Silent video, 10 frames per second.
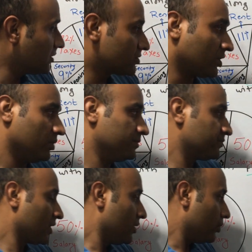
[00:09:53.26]
So
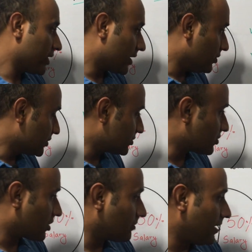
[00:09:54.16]
we are going to
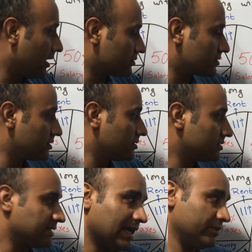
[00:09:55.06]
talk about
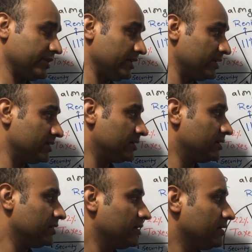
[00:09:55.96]
salary.
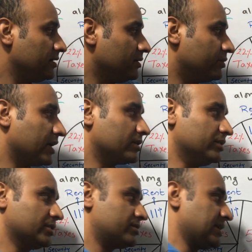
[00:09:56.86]
We are
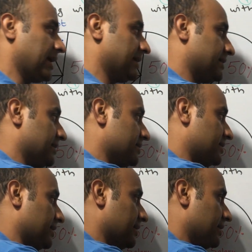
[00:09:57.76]
going to say it is
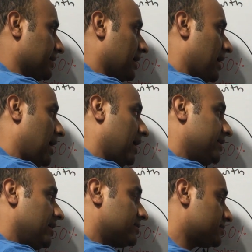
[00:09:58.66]
the
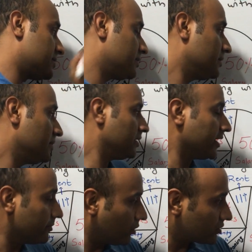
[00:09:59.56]
highest
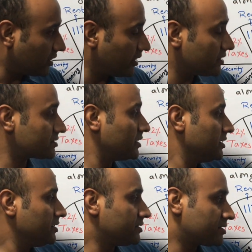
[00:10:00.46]
In both the years,
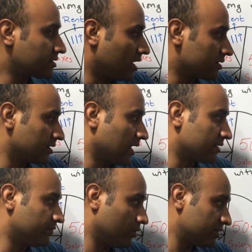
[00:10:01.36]
it started
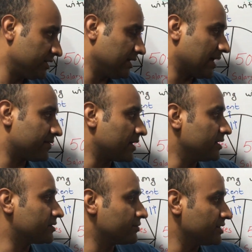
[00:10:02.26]
at 40 and then
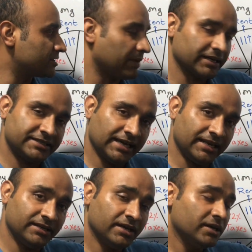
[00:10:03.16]
increased by
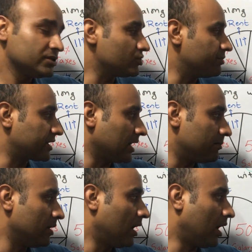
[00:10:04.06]
10 to
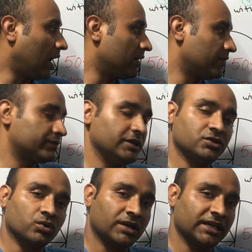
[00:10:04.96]
become half of the
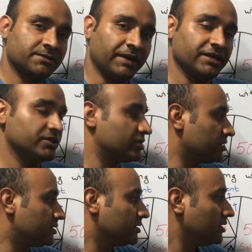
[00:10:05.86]
total
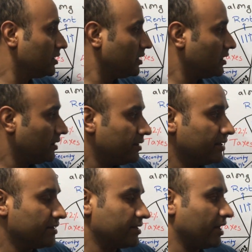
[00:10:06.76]
expenditure.
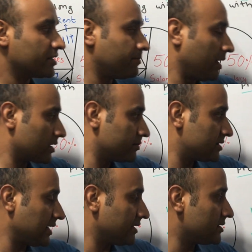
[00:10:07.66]
In the other part of the
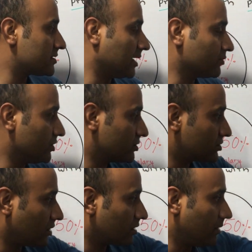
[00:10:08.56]
sentence, I'm going to
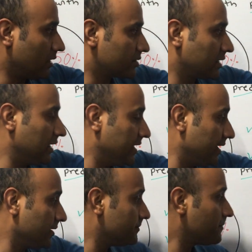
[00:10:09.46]
talk about
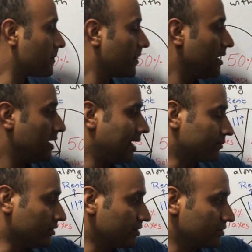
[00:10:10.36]
cleaning.
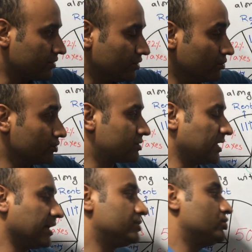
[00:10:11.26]
I'm going to use
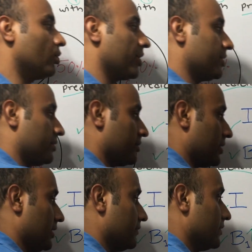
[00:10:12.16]
a joiner,
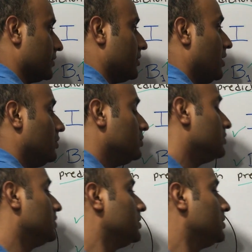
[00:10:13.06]
even though.